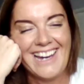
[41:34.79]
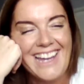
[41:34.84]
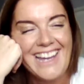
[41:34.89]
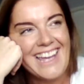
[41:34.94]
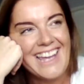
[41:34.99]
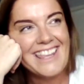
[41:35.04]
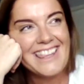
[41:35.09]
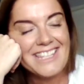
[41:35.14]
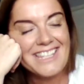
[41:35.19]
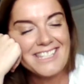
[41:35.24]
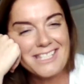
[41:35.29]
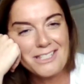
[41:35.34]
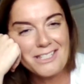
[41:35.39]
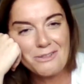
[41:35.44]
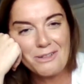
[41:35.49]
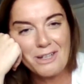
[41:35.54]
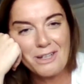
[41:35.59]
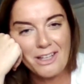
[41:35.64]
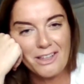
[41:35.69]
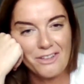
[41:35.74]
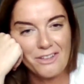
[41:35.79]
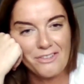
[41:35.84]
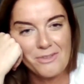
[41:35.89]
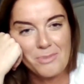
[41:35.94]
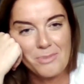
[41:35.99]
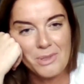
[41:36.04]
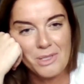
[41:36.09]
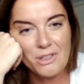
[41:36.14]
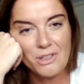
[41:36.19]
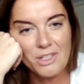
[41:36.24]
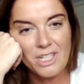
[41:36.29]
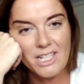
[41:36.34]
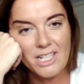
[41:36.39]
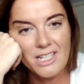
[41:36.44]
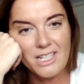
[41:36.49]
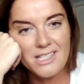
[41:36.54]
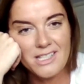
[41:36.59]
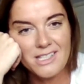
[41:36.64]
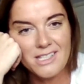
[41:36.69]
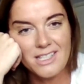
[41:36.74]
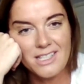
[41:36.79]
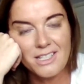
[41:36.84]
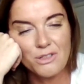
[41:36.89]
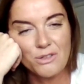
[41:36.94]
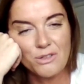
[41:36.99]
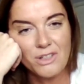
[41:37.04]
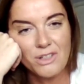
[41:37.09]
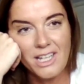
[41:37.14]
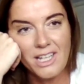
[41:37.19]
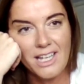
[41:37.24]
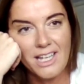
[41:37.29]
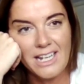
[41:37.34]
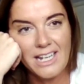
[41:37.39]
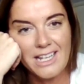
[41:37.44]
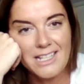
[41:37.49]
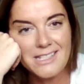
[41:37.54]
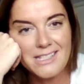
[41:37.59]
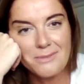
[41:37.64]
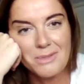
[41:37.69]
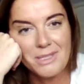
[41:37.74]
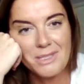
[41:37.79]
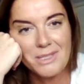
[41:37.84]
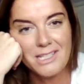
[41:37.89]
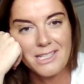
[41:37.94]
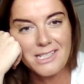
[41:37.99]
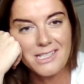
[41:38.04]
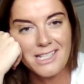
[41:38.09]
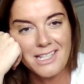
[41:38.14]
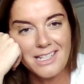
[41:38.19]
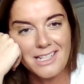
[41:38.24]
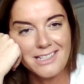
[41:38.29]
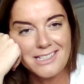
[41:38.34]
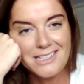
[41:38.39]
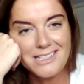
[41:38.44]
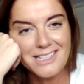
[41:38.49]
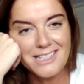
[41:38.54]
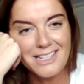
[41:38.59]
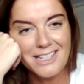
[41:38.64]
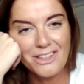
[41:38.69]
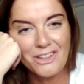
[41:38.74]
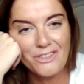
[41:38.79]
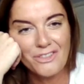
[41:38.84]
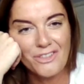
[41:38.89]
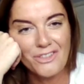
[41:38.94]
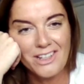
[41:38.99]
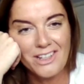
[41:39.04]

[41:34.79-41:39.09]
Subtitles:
This is what I love about you, Chris. You don't get harassed about these things. I love it.